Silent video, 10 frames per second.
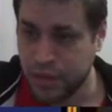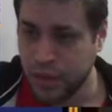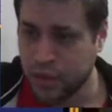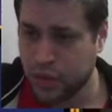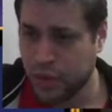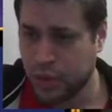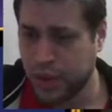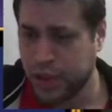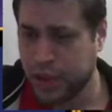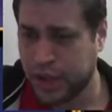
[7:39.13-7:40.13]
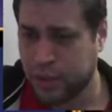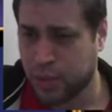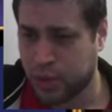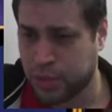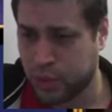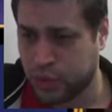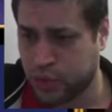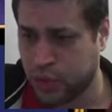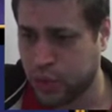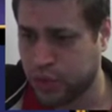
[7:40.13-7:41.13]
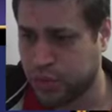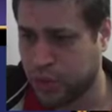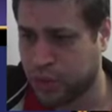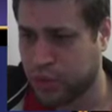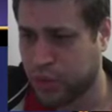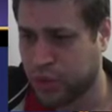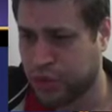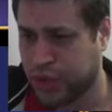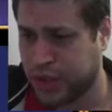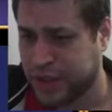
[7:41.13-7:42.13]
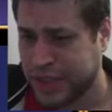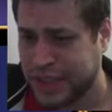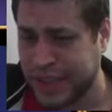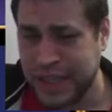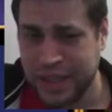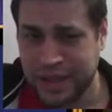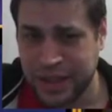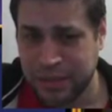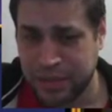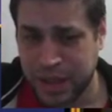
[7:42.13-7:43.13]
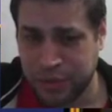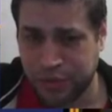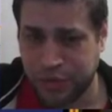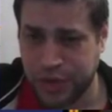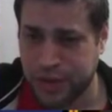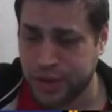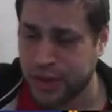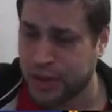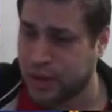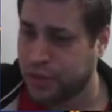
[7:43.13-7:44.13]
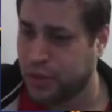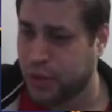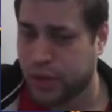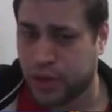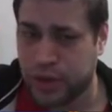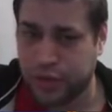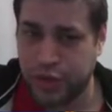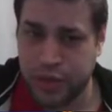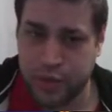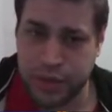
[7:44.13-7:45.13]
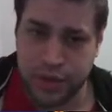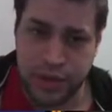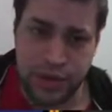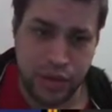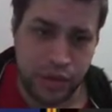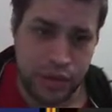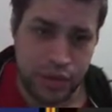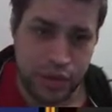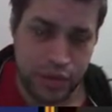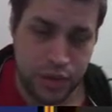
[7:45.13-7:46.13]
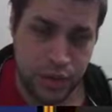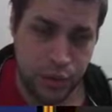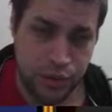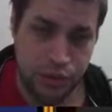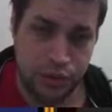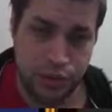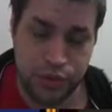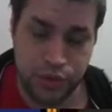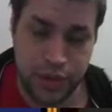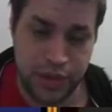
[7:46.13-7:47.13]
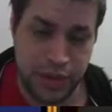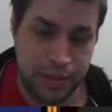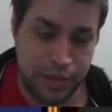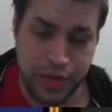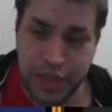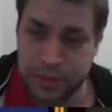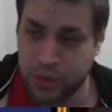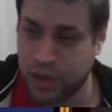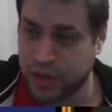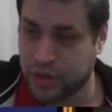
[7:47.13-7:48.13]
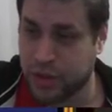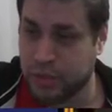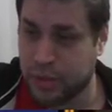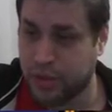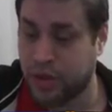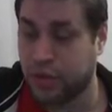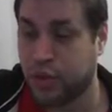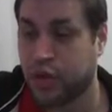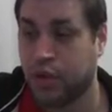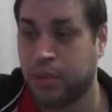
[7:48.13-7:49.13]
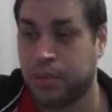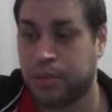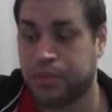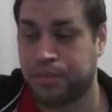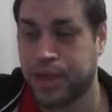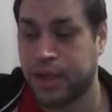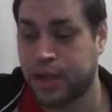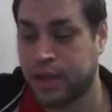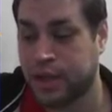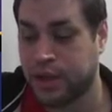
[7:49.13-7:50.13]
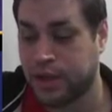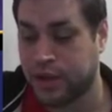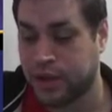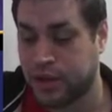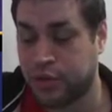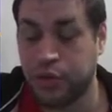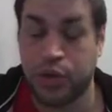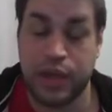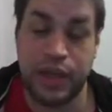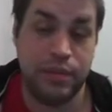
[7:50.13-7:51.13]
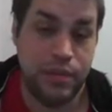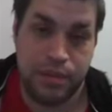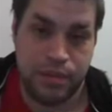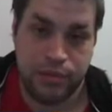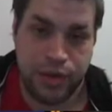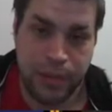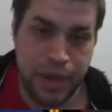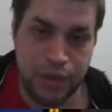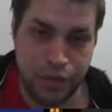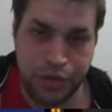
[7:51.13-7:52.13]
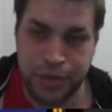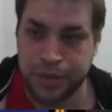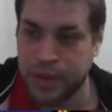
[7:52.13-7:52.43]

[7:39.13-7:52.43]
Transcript: So we can get more Bronze Scrolls. Bronze Scrolls are end-game type of thing. If you're not a veteran and you're not close to, to end type of game, you can skip it if you don't... Uh, if you can farm everything.